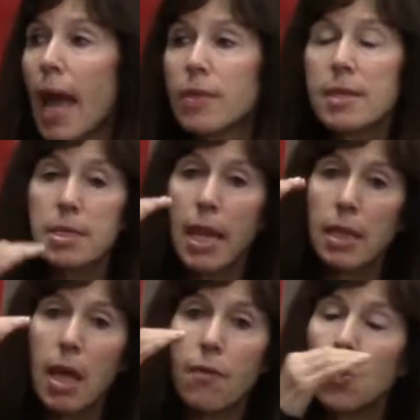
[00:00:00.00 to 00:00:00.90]
at the
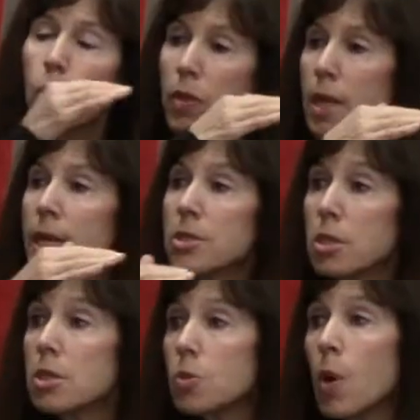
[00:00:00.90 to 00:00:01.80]
state level within each
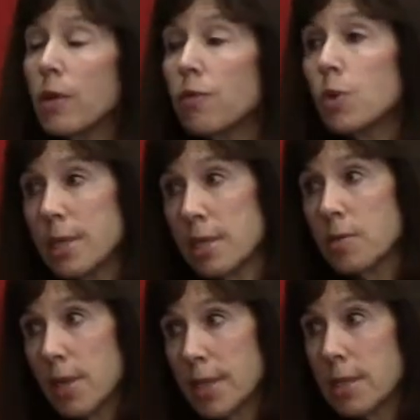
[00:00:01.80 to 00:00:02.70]
of the 24
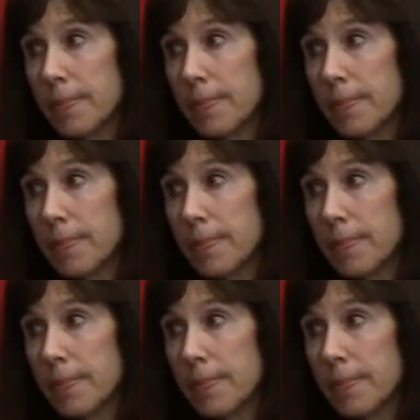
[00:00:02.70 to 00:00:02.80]
districts.